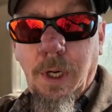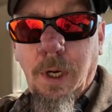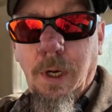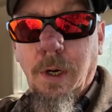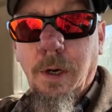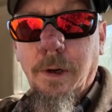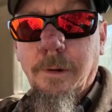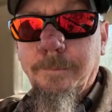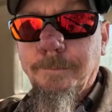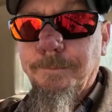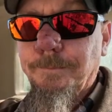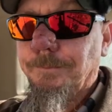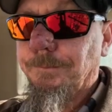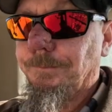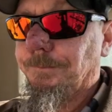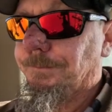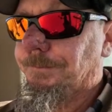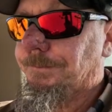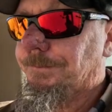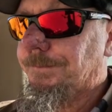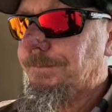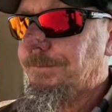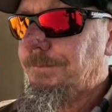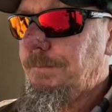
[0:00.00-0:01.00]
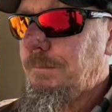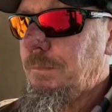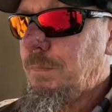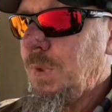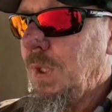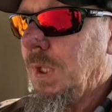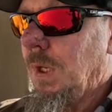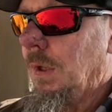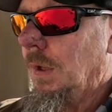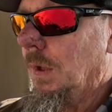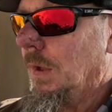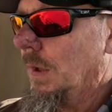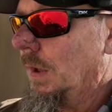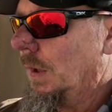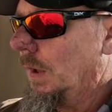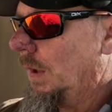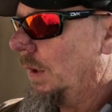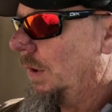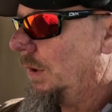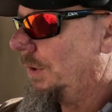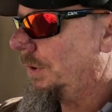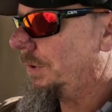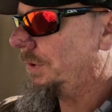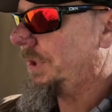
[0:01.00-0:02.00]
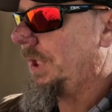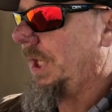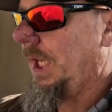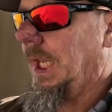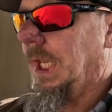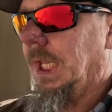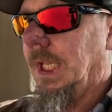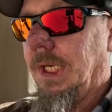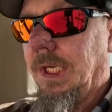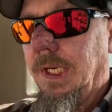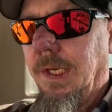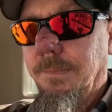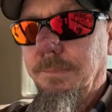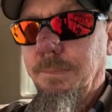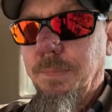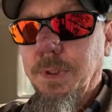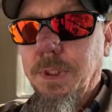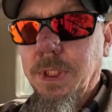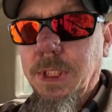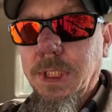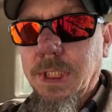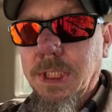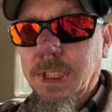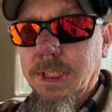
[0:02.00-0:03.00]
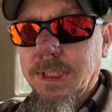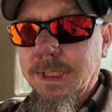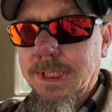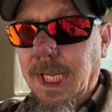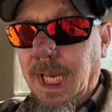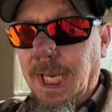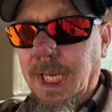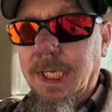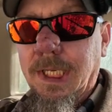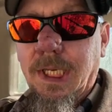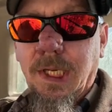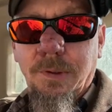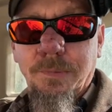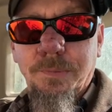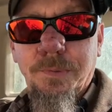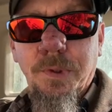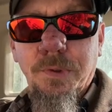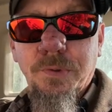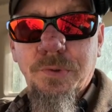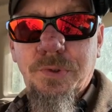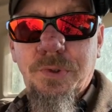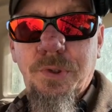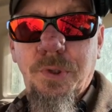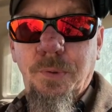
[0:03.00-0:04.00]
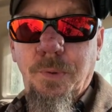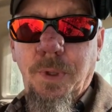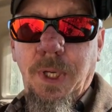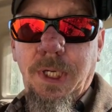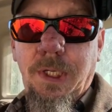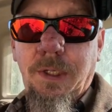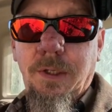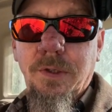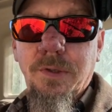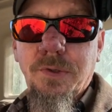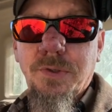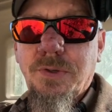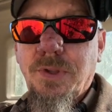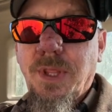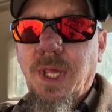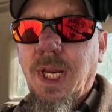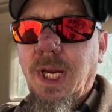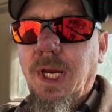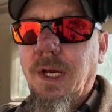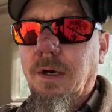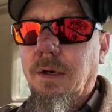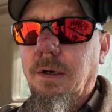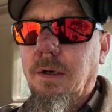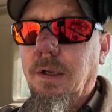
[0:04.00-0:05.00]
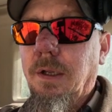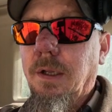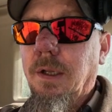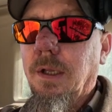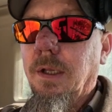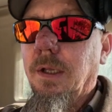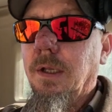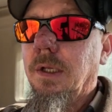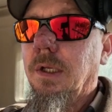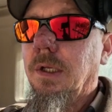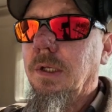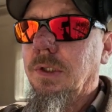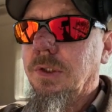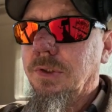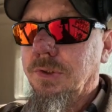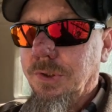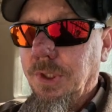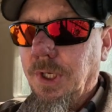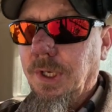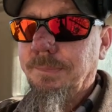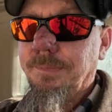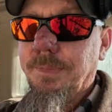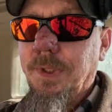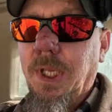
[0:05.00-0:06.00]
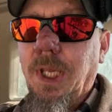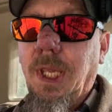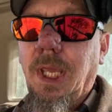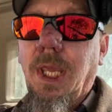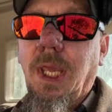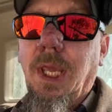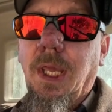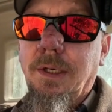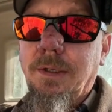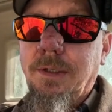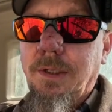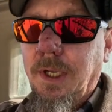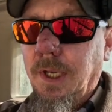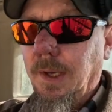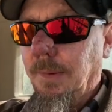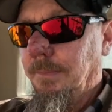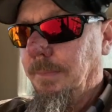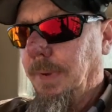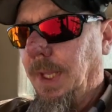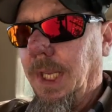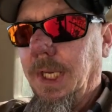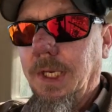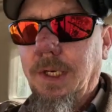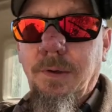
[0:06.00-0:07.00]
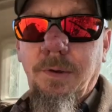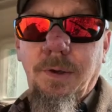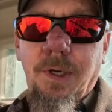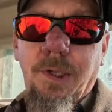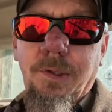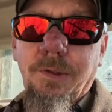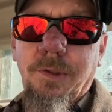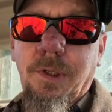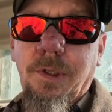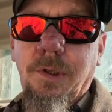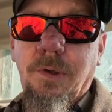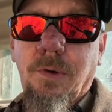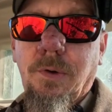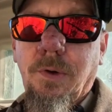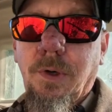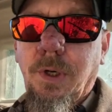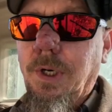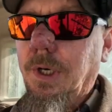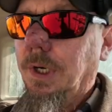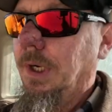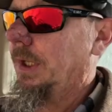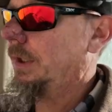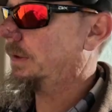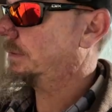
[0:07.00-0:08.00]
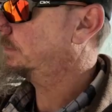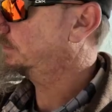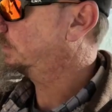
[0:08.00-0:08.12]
here, hook the head up, knock out those 2 acres there, drop the head, come back around the corner,